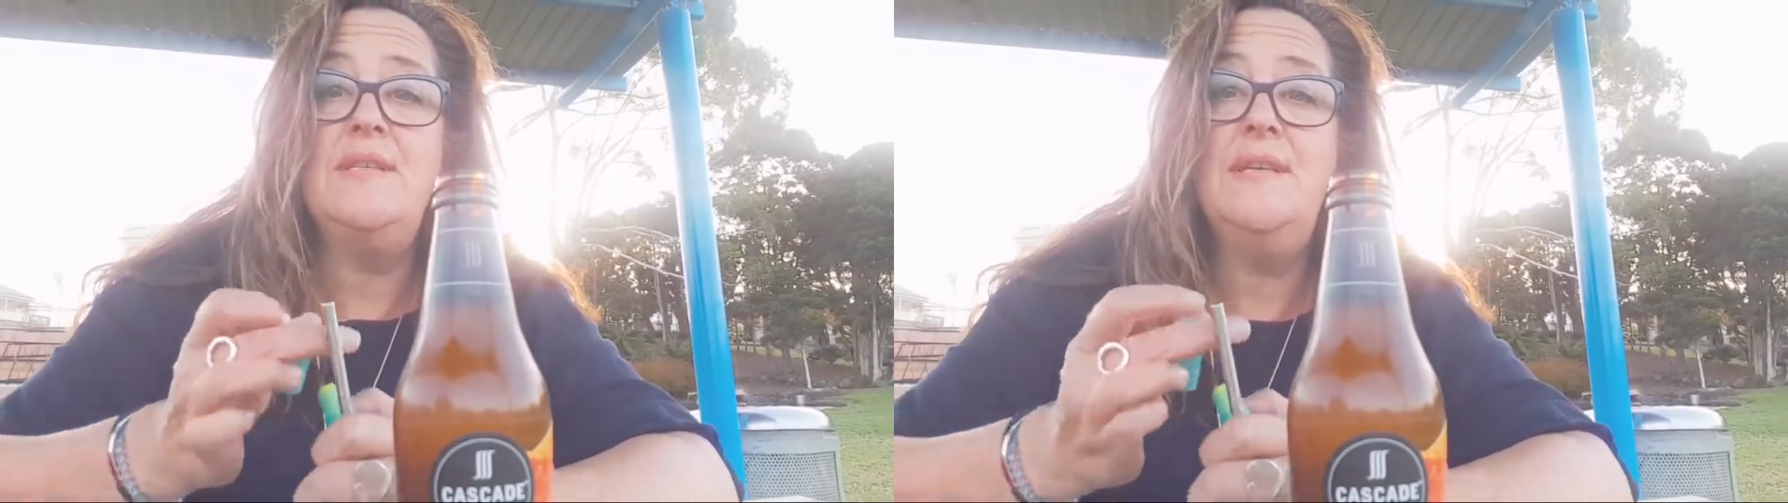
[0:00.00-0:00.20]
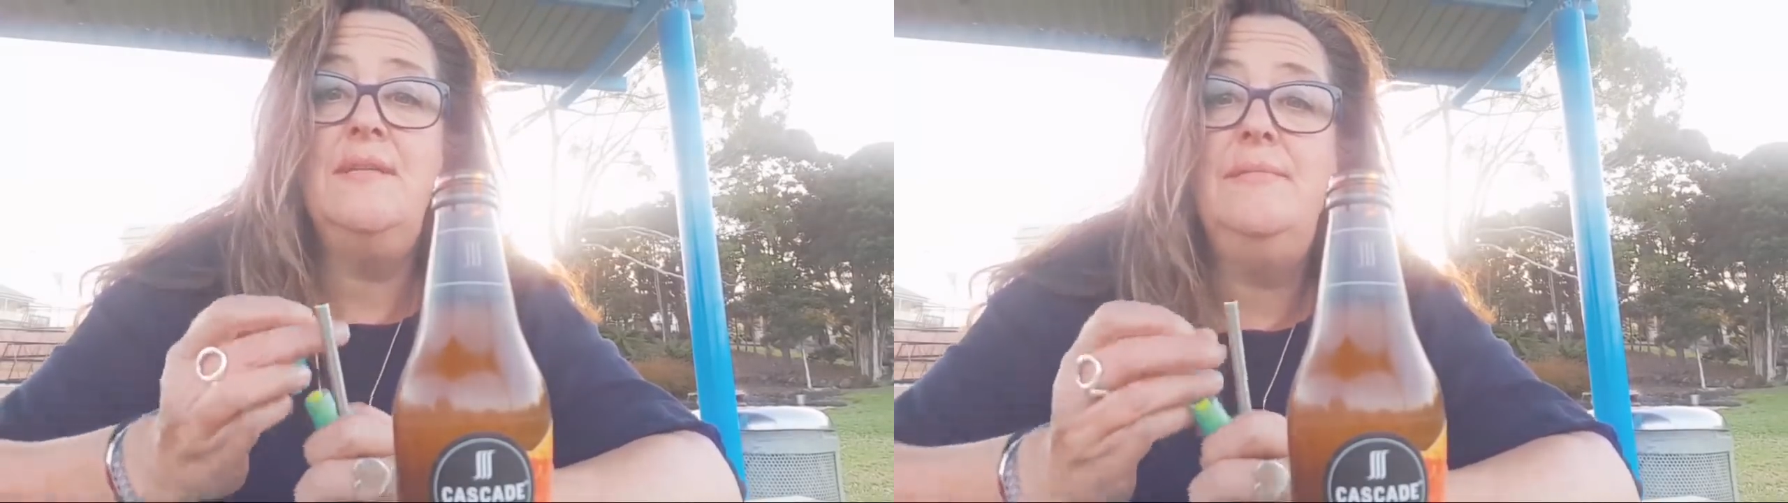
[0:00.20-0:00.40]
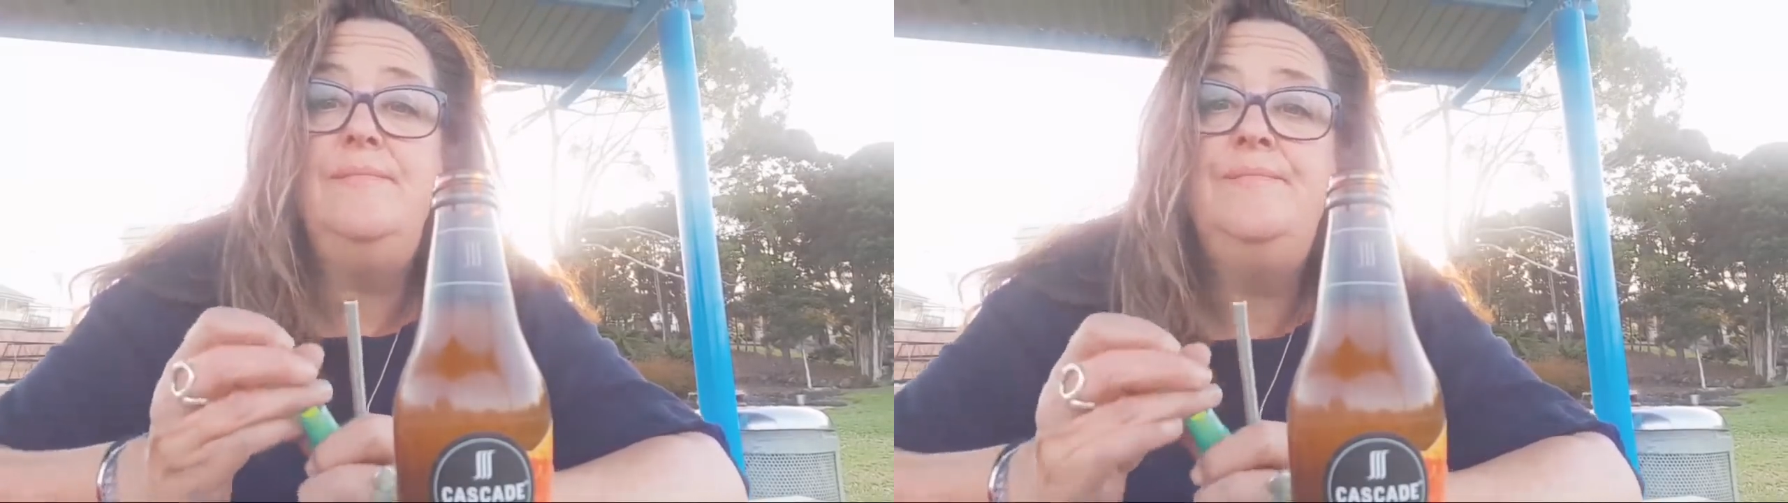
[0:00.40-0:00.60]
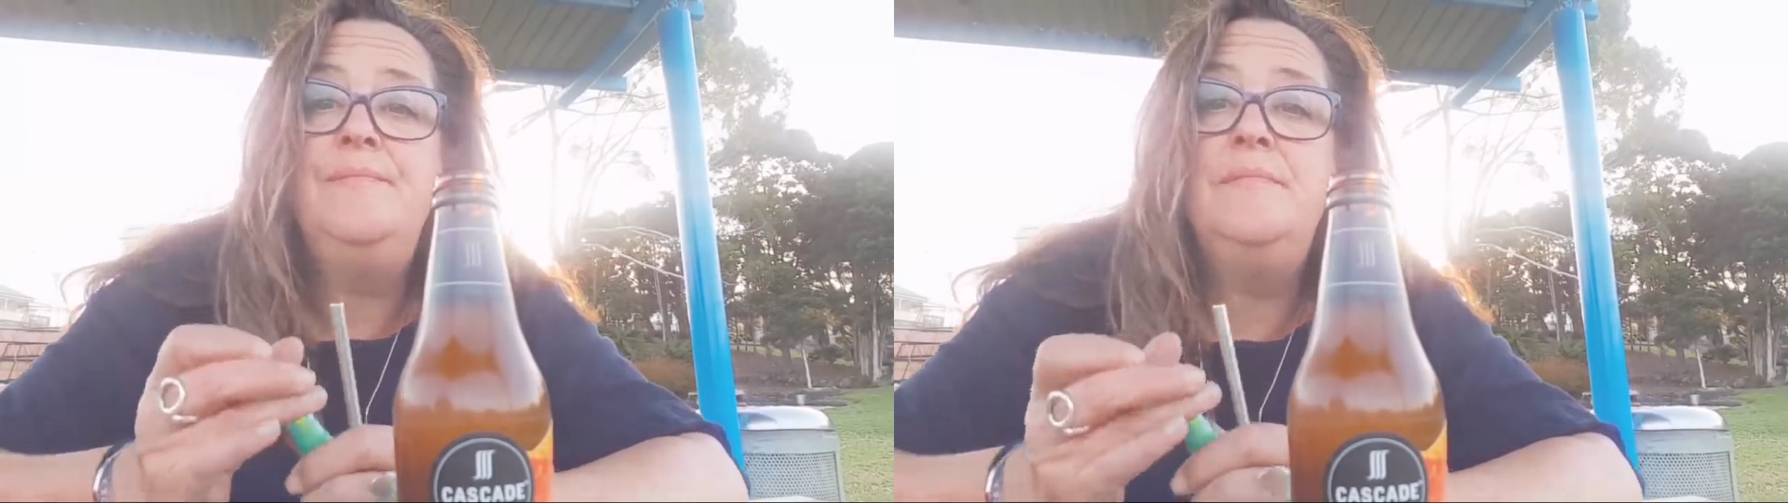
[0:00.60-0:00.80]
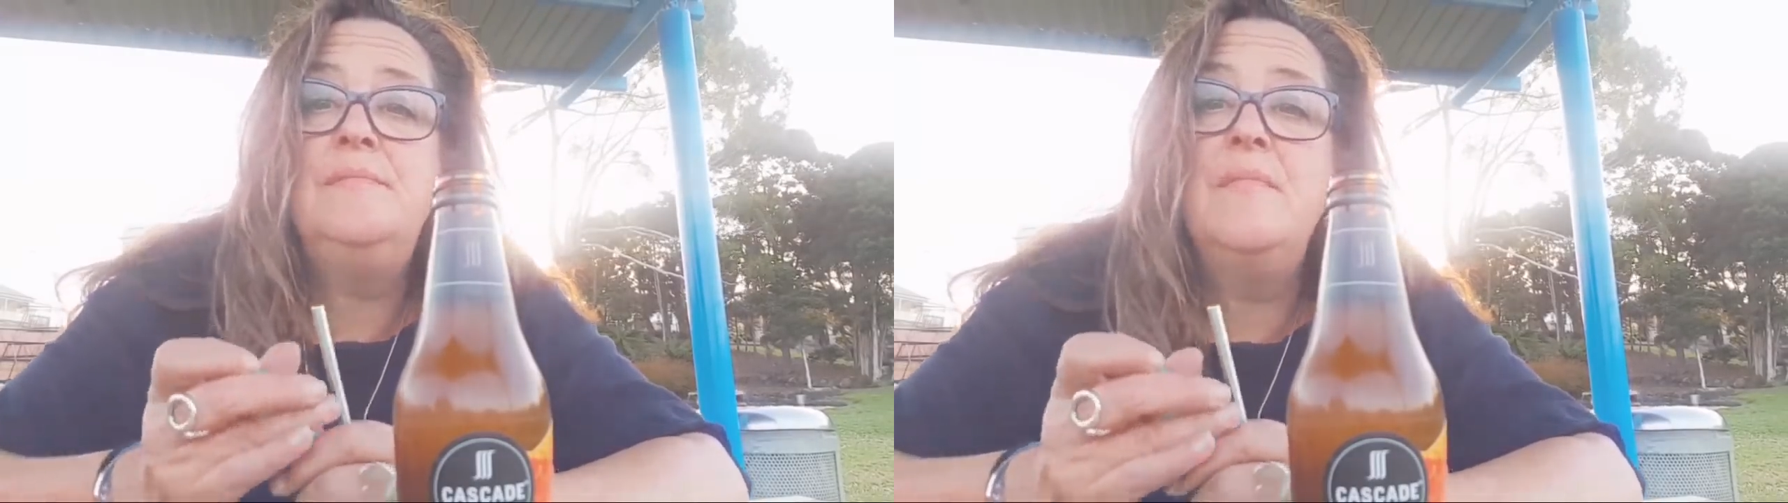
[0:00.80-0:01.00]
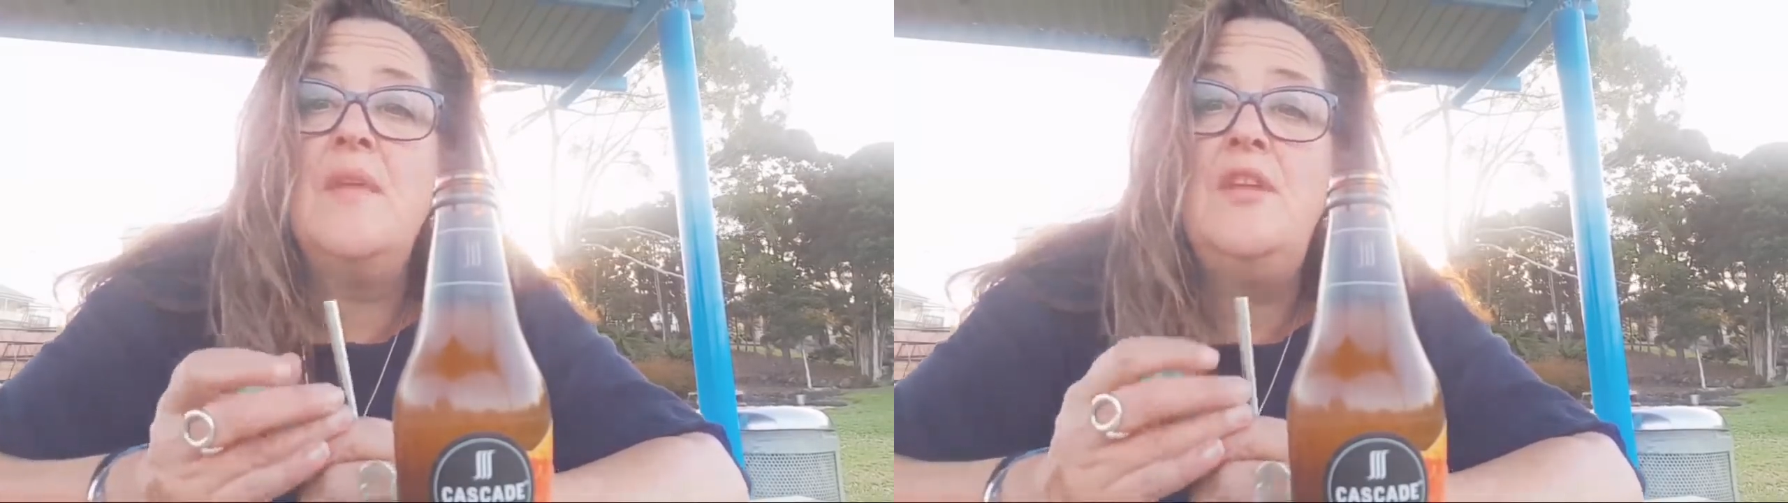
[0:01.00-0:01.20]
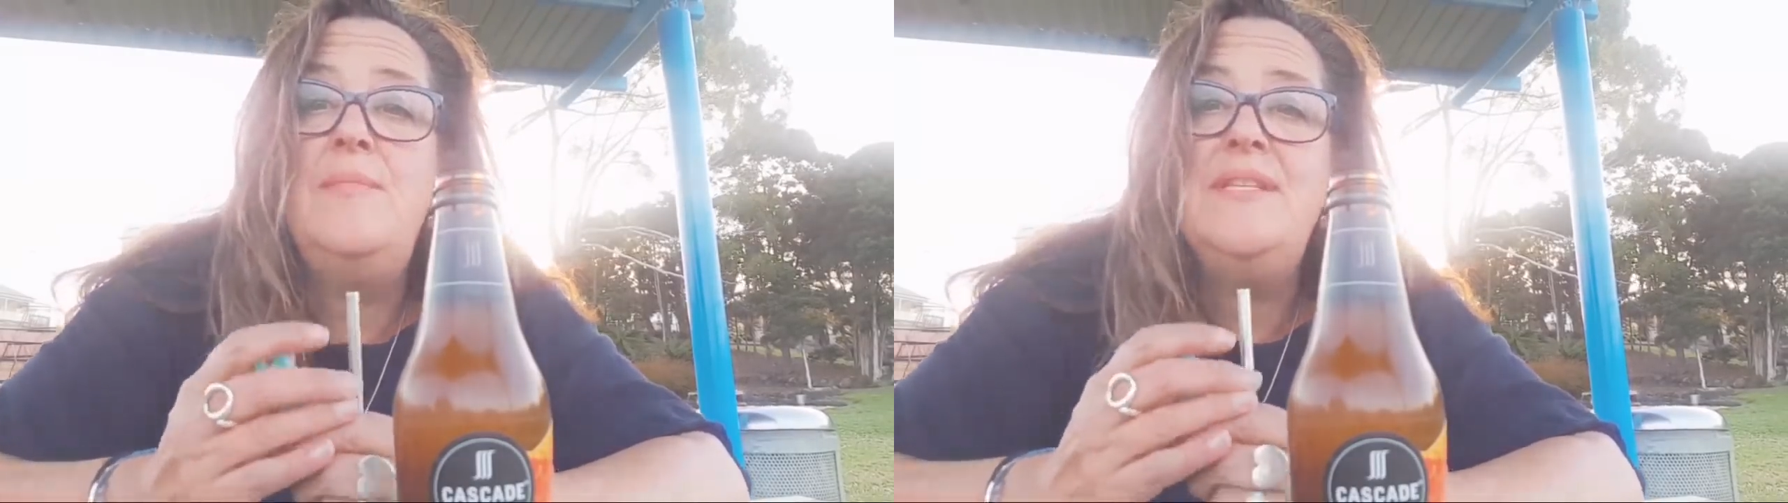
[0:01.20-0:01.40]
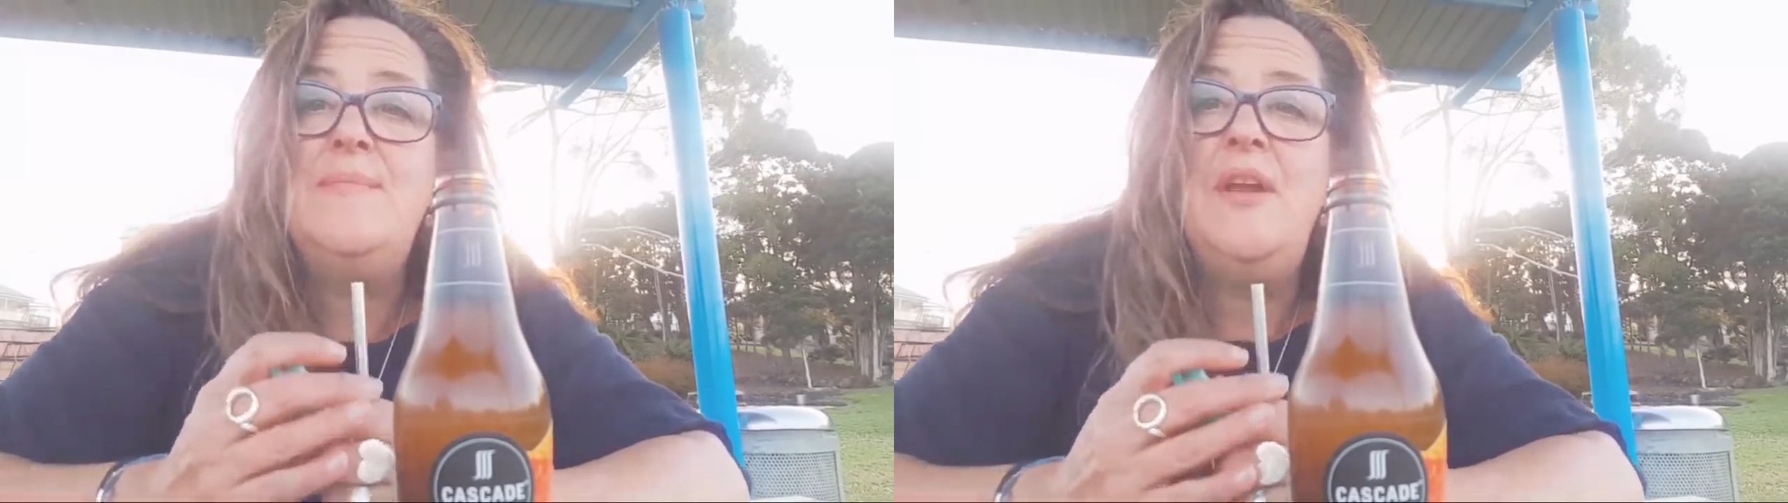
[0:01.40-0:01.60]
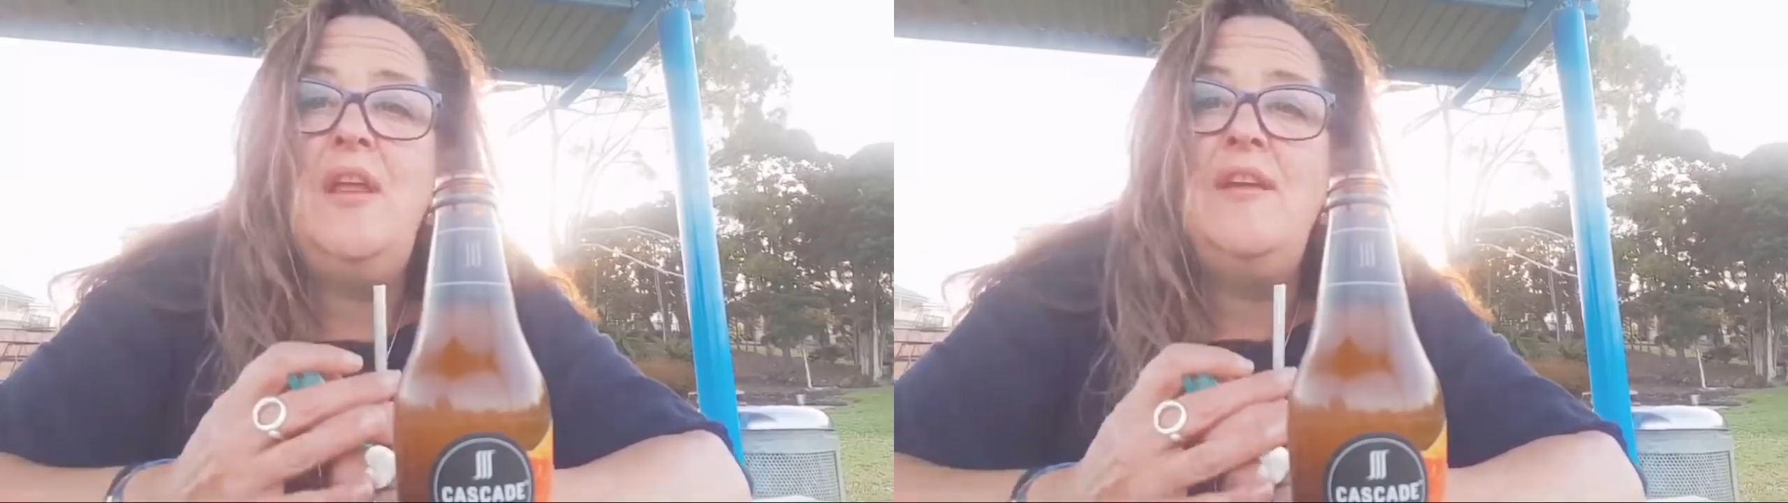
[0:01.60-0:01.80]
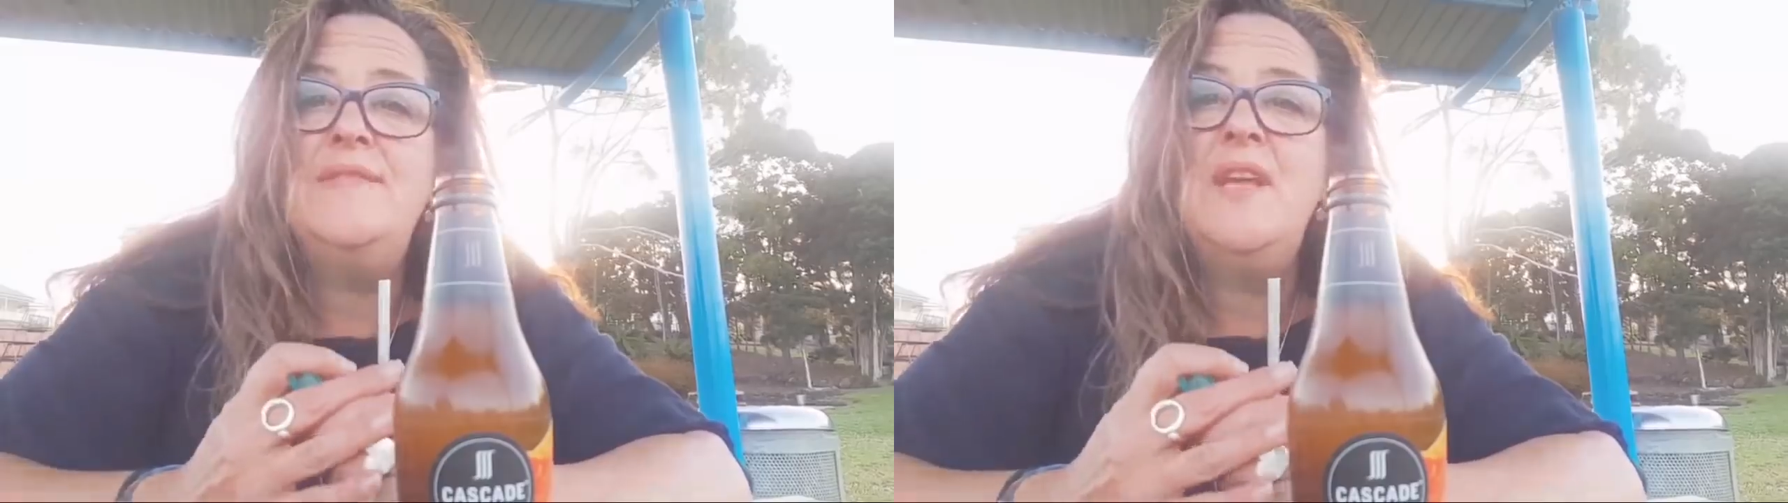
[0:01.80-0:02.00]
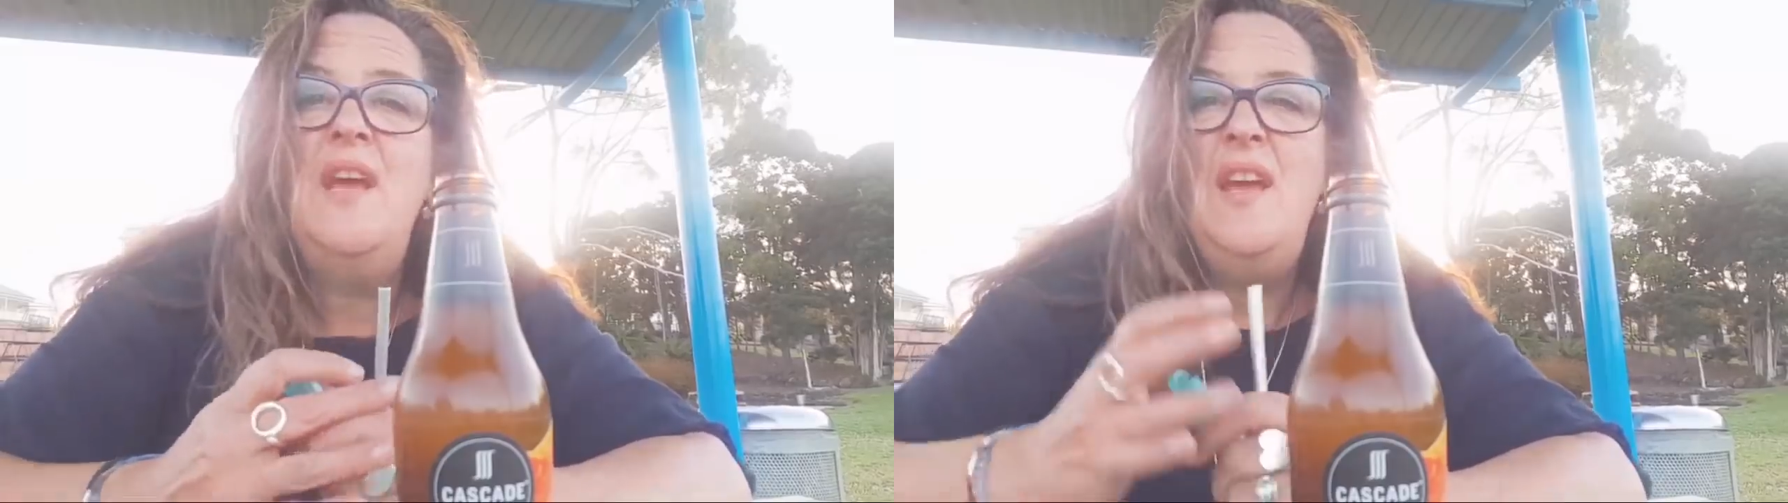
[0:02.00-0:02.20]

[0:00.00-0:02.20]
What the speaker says: you miss my lives.